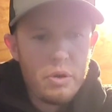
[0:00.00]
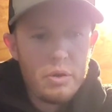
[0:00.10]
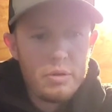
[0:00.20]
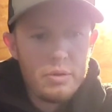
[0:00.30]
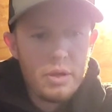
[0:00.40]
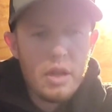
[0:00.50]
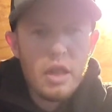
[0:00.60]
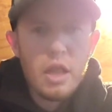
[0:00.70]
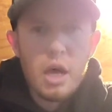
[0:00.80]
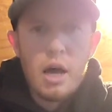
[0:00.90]
put a
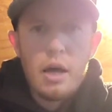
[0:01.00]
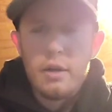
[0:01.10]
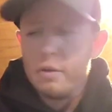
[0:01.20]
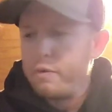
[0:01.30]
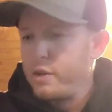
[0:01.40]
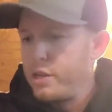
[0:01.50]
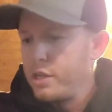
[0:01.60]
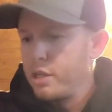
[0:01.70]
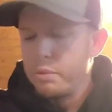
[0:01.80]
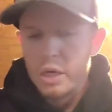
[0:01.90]
lot of
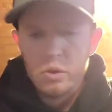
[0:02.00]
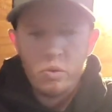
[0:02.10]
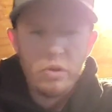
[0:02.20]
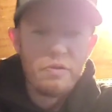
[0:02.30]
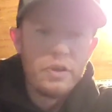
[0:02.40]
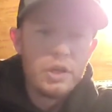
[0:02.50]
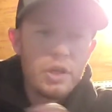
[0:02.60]
fish in the boat with